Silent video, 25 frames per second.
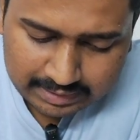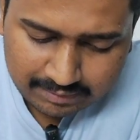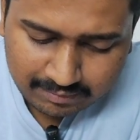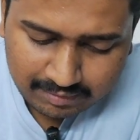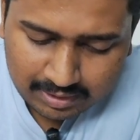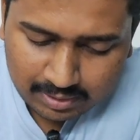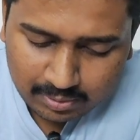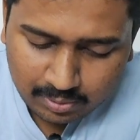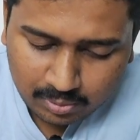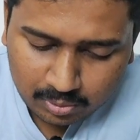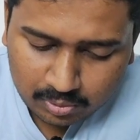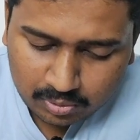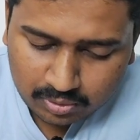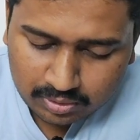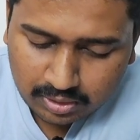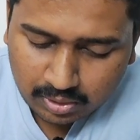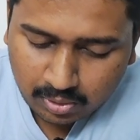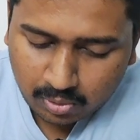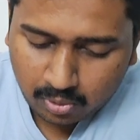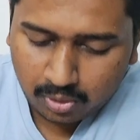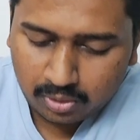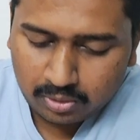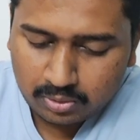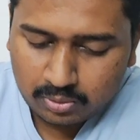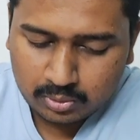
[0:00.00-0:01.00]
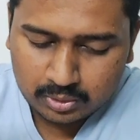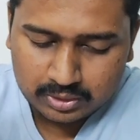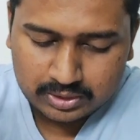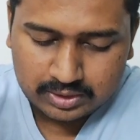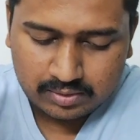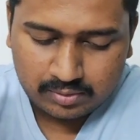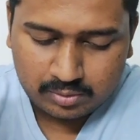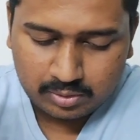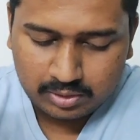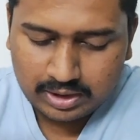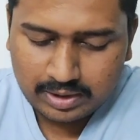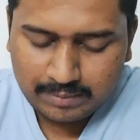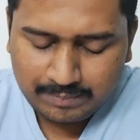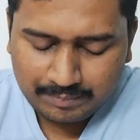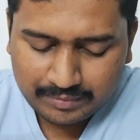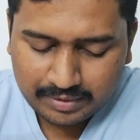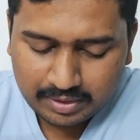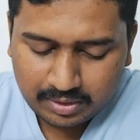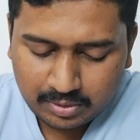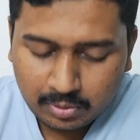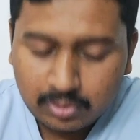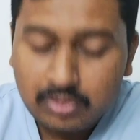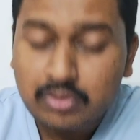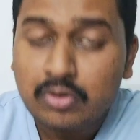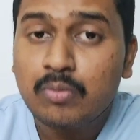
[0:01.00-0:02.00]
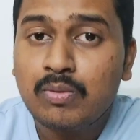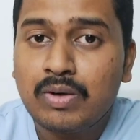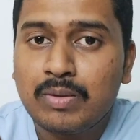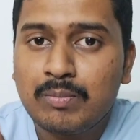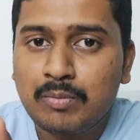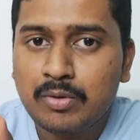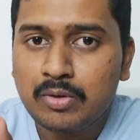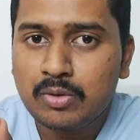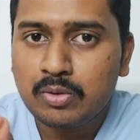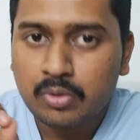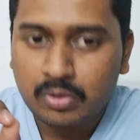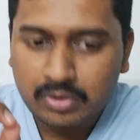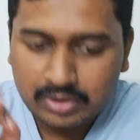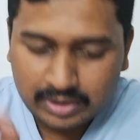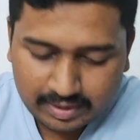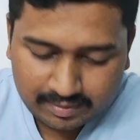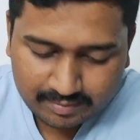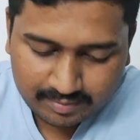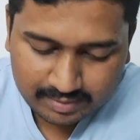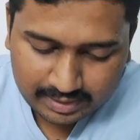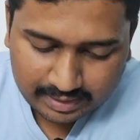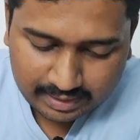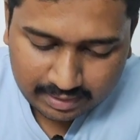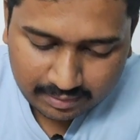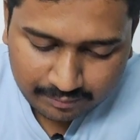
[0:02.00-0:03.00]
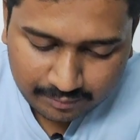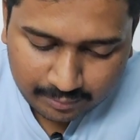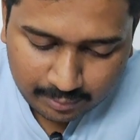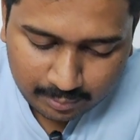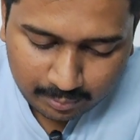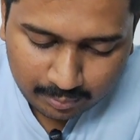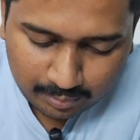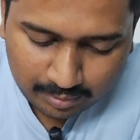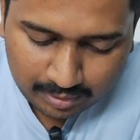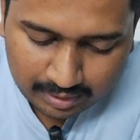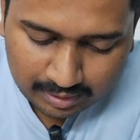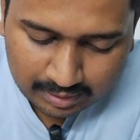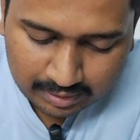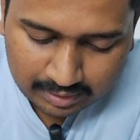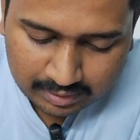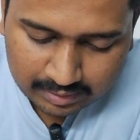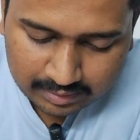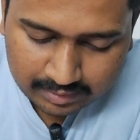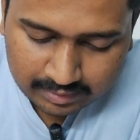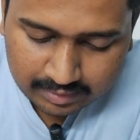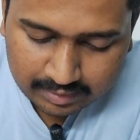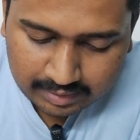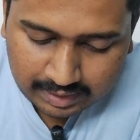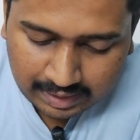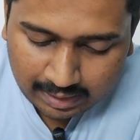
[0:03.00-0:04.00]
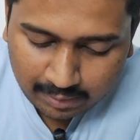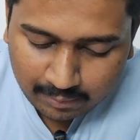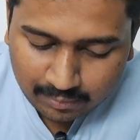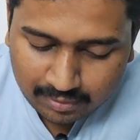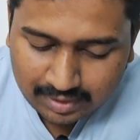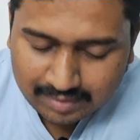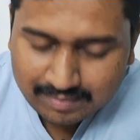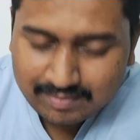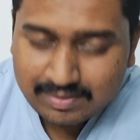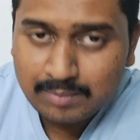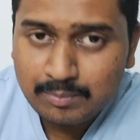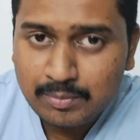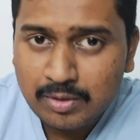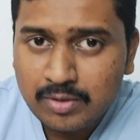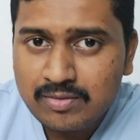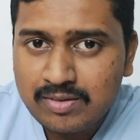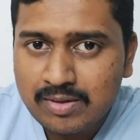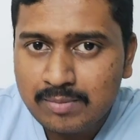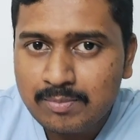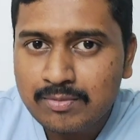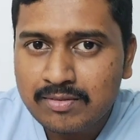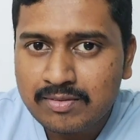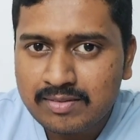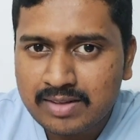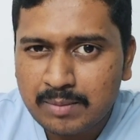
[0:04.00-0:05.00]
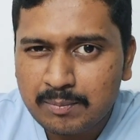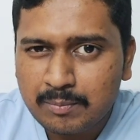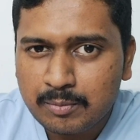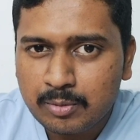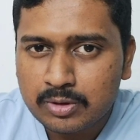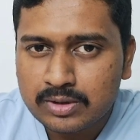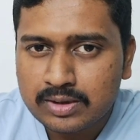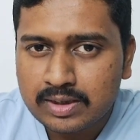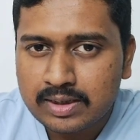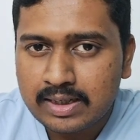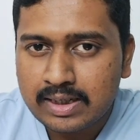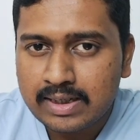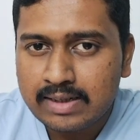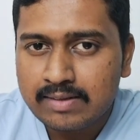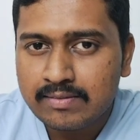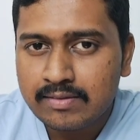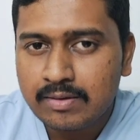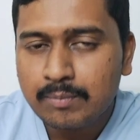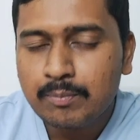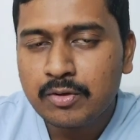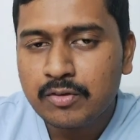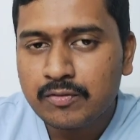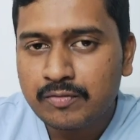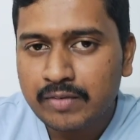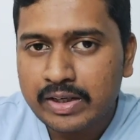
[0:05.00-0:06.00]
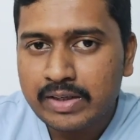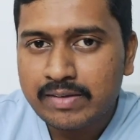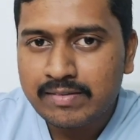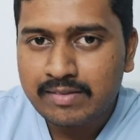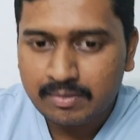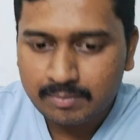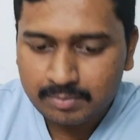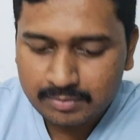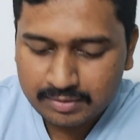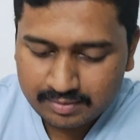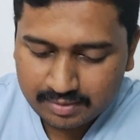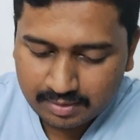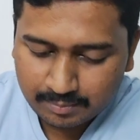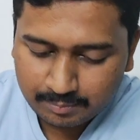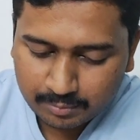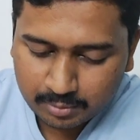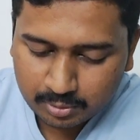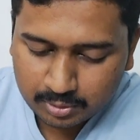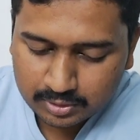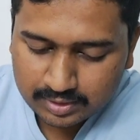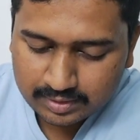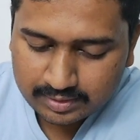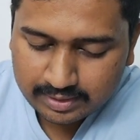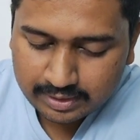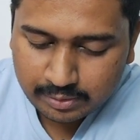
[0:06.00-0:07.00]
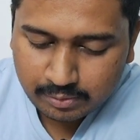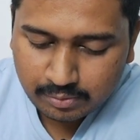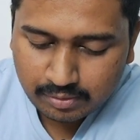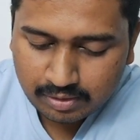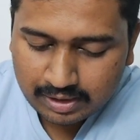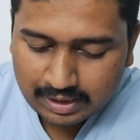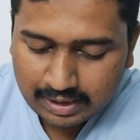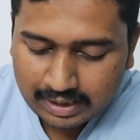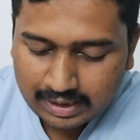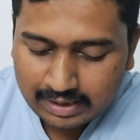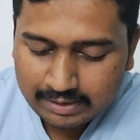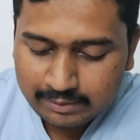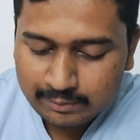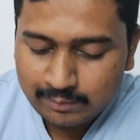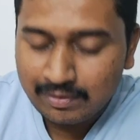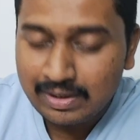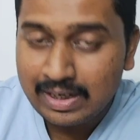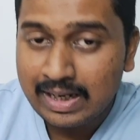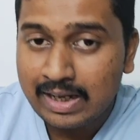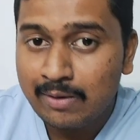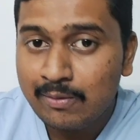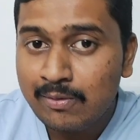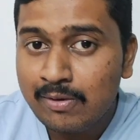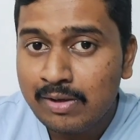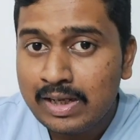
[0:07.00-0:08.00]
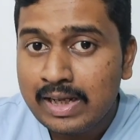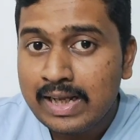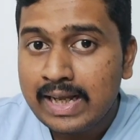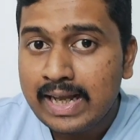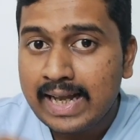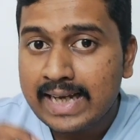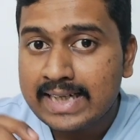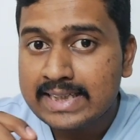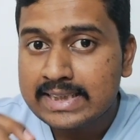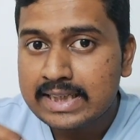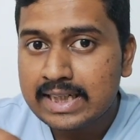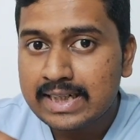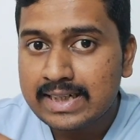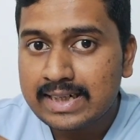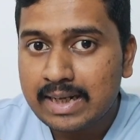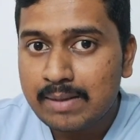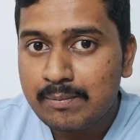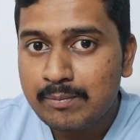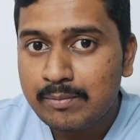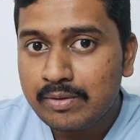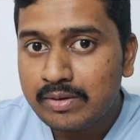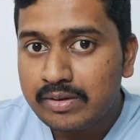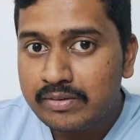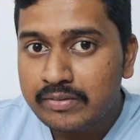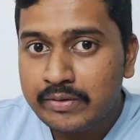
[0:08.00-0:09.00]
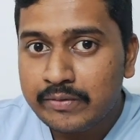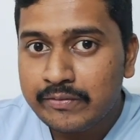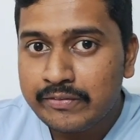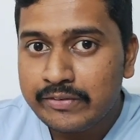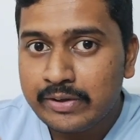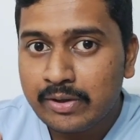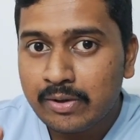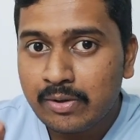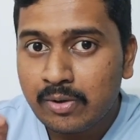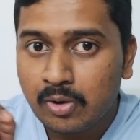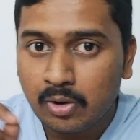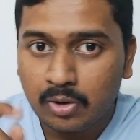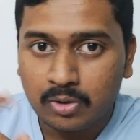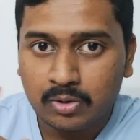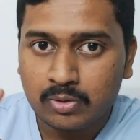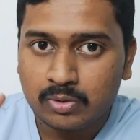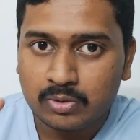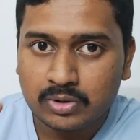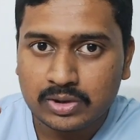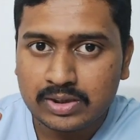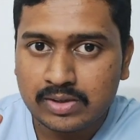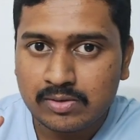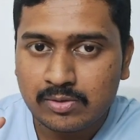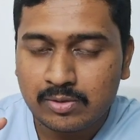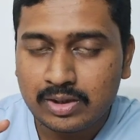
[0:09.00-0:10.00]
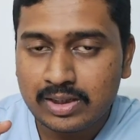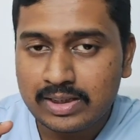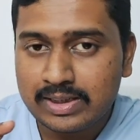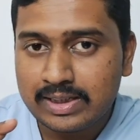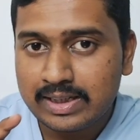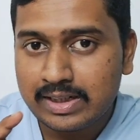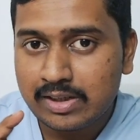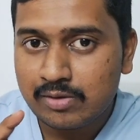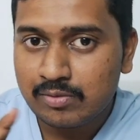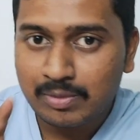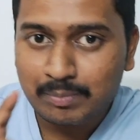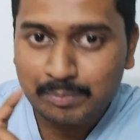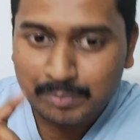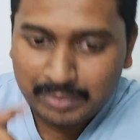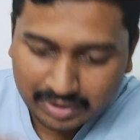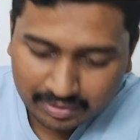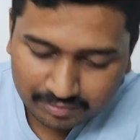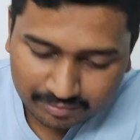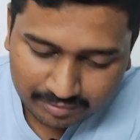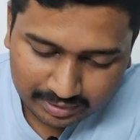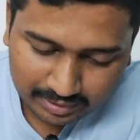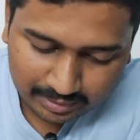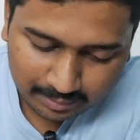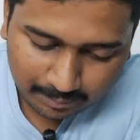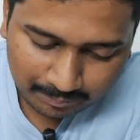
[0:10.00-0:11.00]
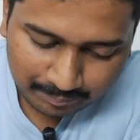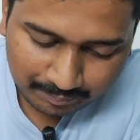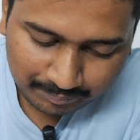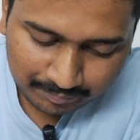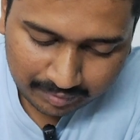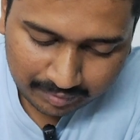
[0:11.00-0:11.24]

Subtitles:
we'll go to the wrong questions, okay? Also, one more note is that if you have less number of skipped questions, like suppose 5 skipped questions, then you will have extra time to review your wrong questions, okay? That is one benefit.